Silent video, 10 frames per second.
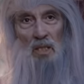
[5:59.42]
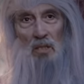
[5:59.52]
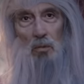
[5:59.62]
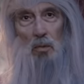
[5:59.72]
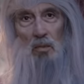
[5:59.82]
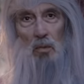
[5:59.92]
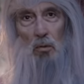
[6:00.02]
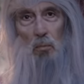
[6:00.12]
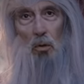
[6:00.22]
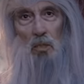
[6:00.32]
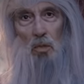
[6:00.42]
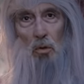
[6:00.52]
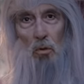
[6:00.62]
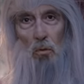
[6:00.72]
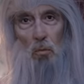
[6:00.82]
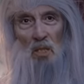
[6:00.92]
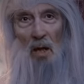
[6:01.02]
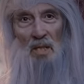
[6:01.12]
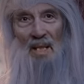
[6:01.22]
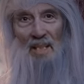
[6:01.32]
can you not go one jewel
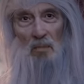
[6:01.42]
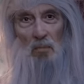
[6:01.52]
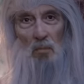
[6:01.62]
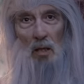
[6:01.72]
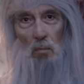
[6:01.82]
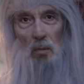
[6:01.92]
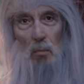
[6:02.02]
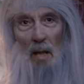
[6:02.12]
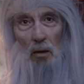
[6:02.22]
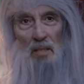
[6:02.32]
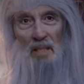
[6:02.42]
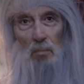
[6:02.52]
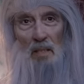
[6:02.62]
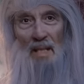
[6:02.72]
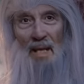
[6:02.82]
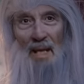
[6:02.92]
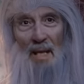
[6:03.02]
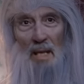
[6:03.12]
without getting flipped about in midair?